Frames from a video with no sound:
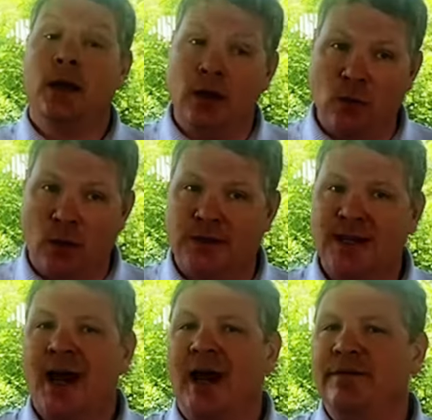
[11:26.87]
other words,
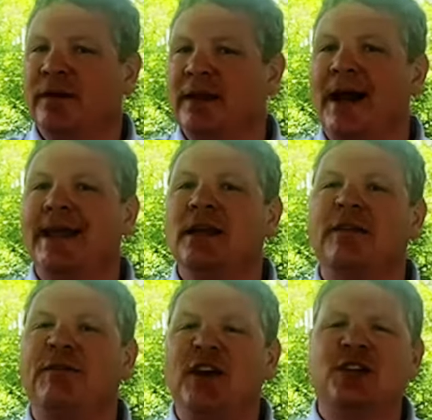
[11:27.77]
I feel that I can
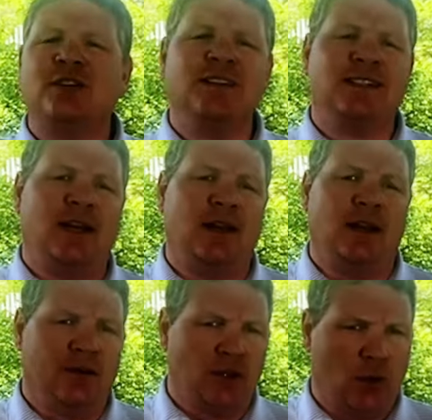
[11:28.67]
officially say that
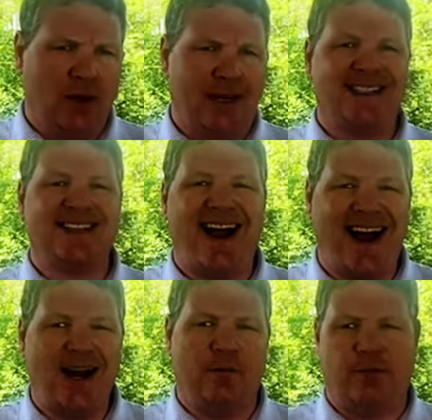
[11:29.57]
inventory is
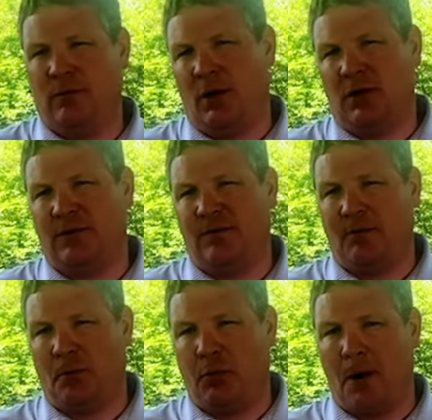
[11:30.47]
higher for the
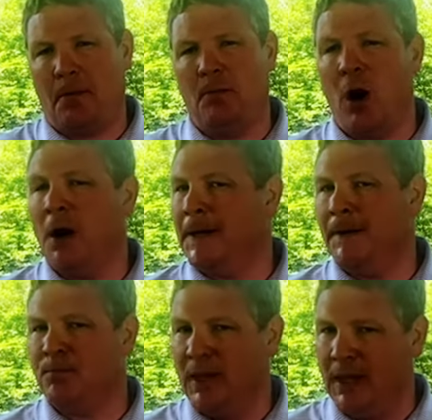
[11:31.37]
multifamily property market
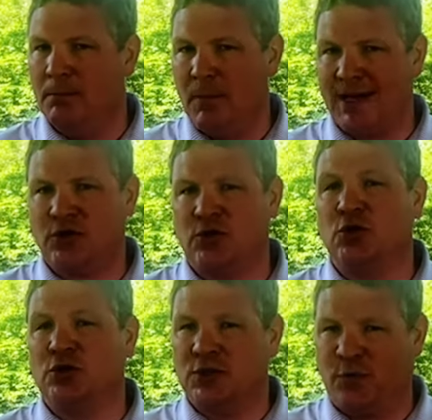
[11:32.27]
in
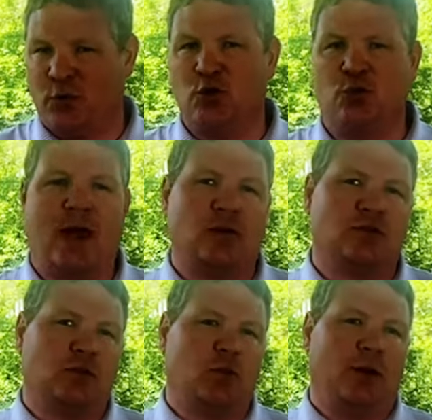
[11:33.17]
Massachusetts for
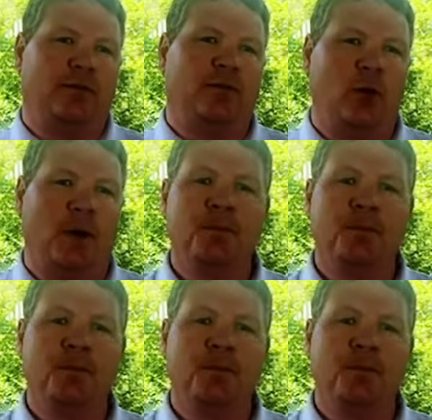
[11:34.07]
2024.